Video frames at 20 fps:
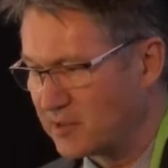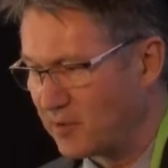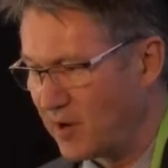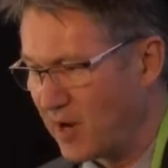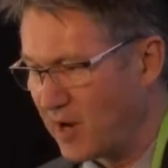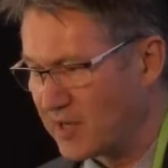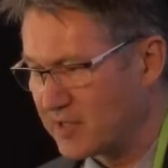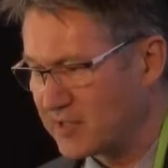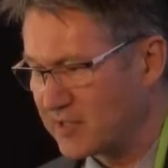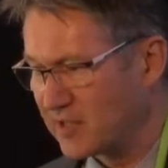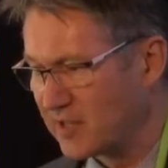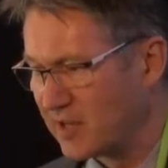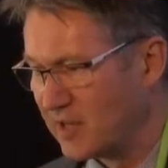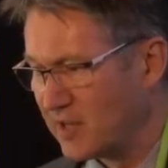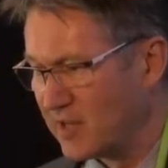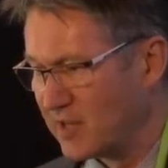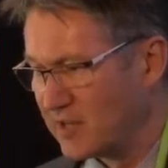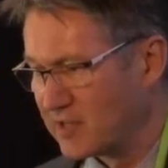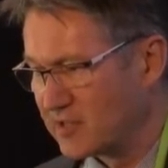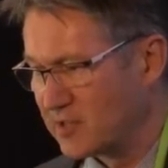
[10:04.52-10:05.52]
to ask
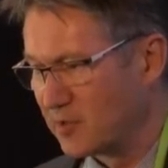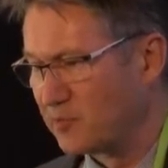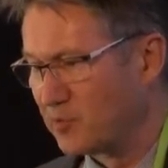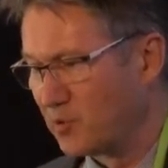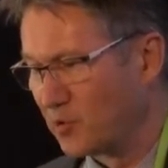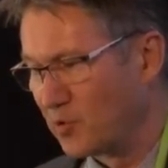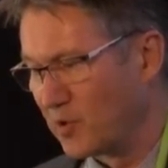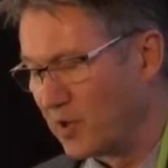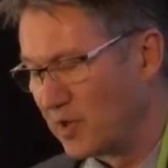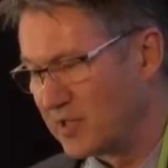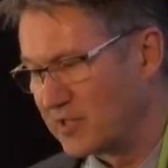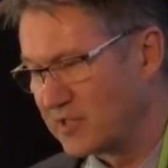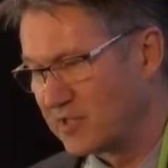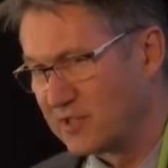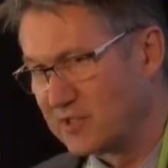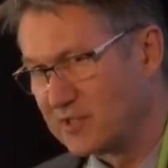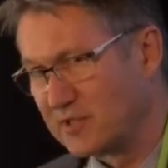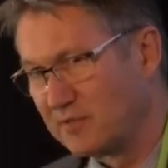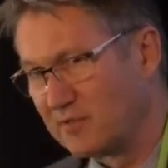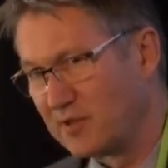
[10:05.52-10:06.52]
simple
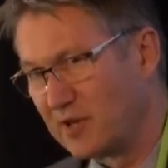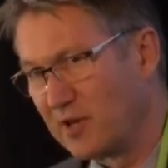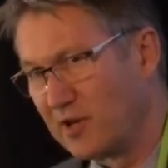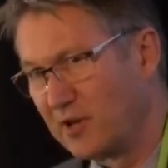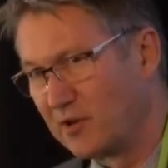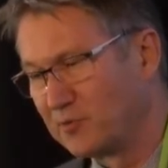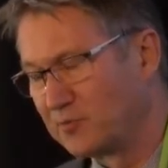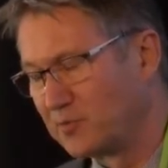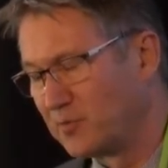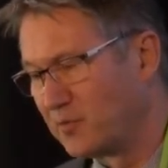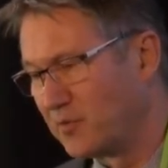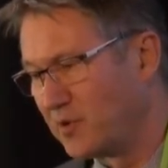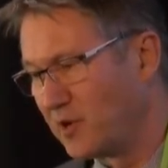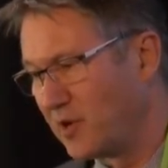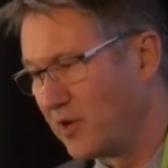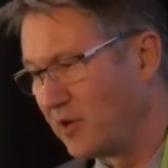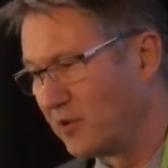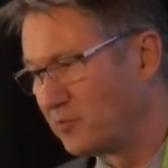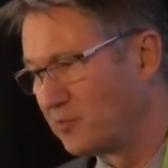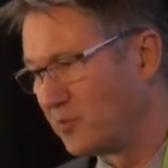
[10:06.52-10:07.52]
questions of their health
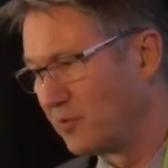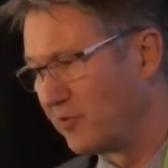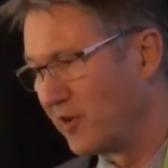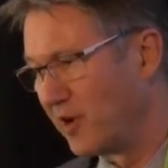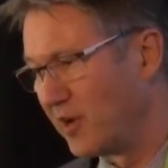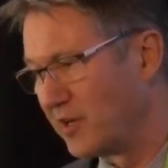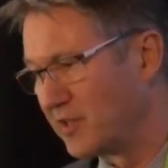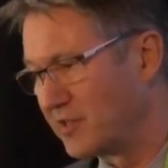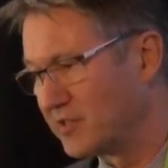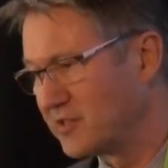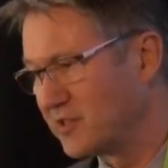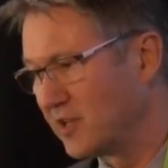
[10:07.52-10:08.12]
health providers.